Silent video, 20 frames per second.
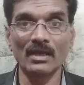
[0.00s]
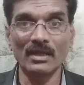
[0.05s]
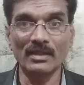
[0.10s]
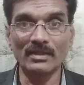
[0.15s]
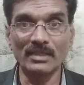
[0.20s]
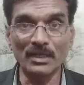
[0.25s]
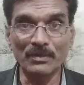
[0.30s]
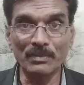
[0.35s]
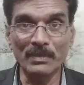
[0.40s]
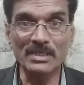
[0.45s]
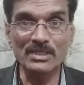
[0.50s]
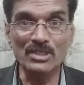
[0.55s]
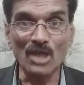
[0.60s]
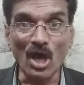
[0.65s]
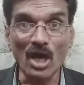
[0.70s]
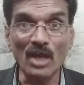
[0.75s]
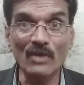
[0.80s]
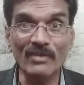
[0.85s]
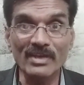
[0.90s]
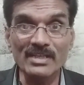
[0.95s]
that means
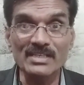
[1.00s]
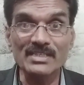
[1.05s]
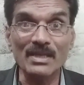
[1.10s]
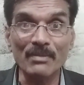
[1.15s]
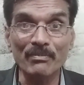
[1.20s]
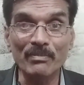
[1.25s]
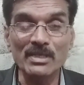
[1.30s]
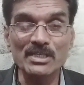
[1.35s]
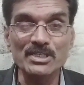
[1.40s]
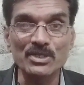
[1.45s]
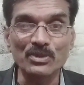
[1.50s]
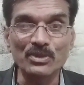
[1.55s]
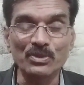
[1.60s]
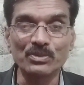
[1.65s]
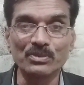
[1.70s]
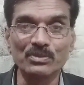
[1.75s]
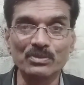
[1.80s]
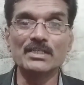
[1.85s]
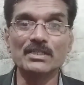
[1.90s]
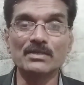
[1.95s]
always submissive.
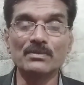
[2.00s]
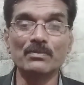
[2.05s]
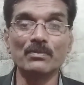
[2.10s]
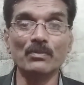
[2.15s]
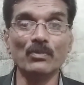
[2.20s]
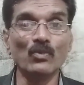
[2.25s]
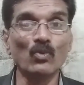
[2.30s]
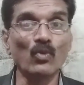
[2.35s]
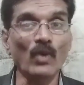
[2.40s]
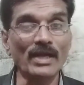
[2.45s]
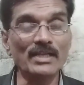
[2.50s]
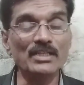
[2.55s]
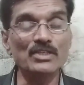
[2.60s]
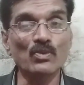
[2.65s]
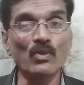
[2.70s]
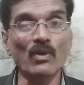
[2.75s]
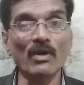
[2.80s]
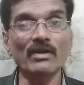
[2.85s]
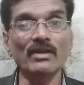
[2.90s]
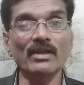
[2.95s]
Whites
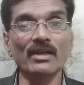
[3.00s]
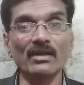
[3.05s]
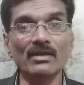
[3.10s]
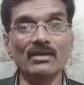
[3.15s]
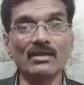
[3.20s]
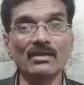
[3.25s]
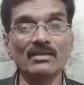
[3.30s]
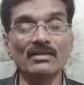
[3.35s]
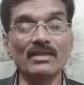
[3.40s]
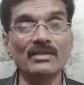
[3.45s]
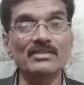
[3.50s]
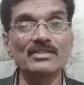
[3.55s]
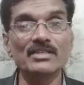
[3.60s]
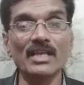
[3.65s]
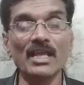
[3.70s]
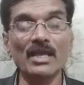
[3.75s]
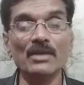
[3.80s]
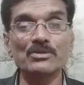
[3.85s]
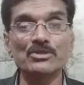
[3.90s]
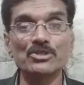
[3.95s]
wanted the
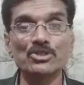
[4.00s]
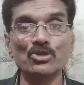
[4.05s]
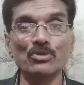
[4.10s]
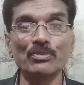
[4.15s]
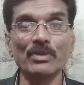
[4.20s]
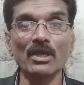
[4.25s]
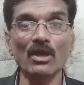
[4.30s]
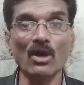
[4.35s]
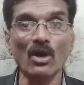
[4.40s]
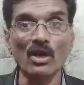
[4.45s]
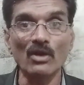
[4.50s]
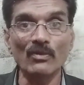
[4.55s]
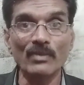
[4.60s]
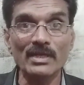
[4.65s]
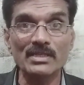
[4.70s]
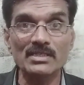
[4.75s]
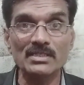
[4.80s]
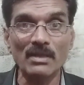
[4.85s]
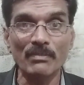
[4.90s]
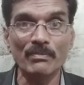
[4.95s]
slaves to be
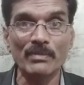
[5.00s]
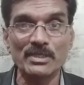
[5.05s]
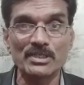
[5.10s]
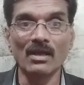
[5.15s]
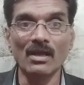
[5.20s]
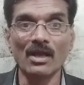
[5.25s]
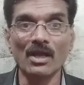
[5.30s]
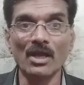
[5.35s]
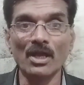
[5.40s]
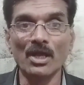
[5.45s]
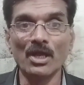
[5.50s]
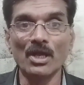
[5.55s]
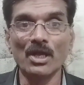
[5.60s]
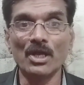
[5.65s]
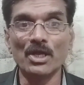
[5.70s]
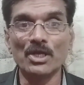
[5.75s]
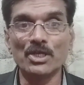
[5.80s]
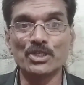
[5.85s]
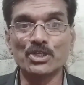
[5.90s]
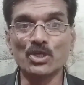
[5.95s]
always submissive.
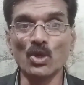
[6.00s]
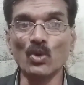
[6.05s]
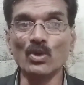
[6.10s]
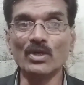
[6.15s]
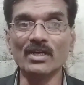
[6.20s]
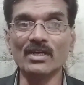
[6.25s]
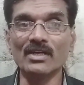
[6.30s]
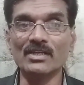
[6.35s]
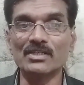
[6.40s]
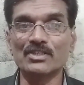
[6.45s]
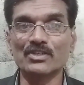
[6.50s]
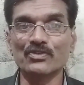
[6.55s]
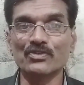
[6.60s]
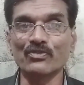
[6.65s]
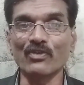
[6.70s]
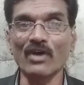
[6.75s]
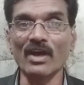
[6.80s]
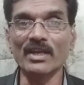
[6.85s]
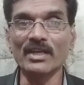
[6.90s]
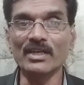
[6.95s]
Shoulders
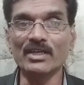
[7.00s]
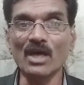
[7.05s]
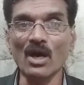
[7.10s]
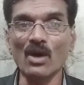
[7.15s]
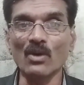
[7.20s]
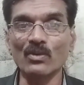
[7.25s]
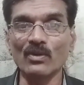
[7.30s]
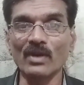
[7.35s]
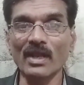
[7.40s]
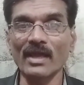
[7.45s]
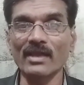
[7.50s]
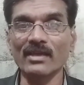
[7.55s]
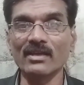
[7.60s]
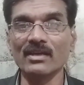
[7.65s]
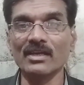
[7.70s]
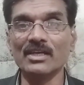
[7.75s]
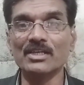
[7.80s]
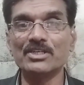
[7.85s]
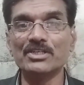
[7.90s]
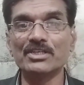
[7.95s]
falling down like
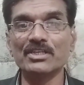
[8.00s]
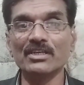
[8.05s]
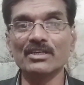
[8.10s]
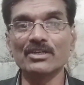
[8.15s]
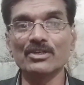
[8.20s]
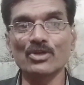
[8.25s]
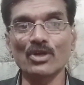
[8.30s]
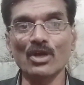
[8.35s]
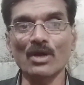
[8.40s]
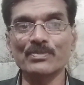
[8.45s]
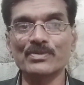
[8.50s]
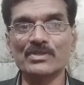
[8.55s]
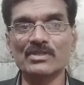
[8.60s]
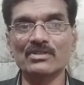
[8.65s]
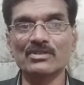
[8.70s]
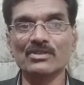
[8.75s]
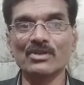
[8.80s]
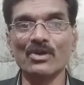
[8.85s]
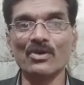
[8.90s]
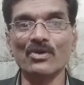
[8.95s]
teardrops,
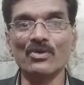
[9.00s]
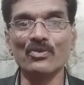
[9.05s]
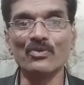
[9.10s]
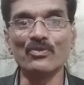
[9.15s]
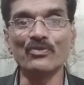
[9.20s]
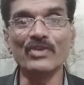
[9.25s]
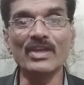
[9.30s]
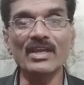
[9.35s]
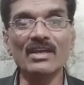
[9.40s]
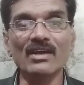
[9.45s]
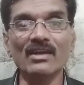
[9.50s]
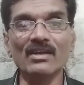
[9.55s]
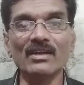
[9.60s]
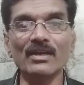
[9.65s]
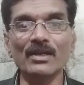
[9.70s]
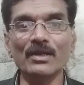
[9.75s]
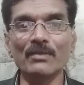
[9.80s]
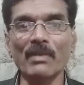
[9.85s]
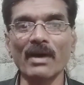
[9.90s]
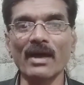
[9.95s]

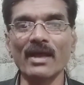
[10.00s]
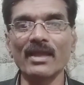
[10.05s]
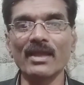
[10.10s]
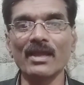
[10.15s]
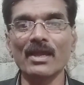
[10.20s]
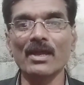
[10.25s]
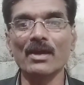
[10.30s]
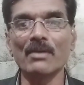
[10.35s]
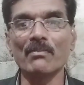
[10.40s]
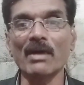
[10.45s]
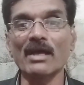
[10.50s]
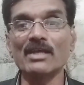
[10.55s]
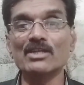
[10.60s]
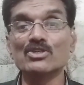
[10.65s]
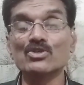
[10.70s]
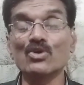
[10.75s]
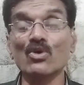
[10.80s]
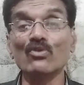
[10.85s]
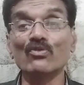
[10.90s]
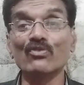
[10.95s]
weakened by my
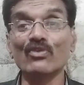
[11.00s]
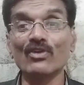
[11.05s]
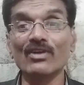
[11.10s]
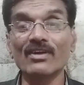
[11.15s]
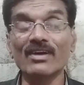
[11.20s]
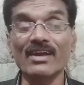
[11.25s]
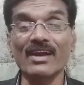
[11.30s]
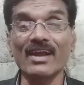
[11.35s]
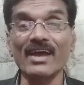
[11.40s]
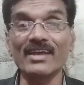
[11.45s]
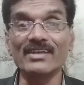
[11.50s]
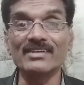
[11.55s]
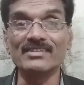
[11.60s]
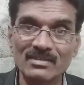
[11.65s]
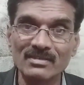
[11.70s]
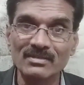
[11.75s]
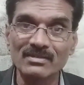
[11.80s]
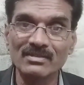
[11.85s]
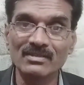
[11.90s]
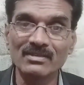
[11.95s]
soulful
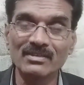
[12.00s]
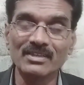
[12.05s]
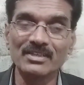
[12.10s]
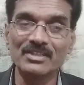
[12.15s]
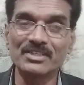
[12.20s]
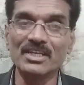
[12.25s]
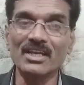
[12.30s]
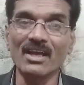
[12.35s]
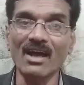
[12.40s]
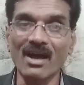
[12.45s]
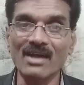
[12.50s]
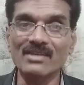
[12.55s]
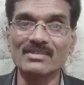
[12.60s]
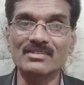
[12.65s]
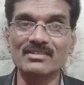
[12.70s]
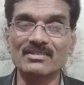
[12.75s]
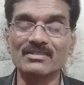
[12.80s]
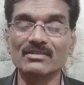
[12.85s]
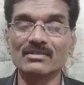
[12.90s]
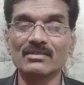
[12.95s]
cries. She
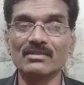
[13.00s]
asks,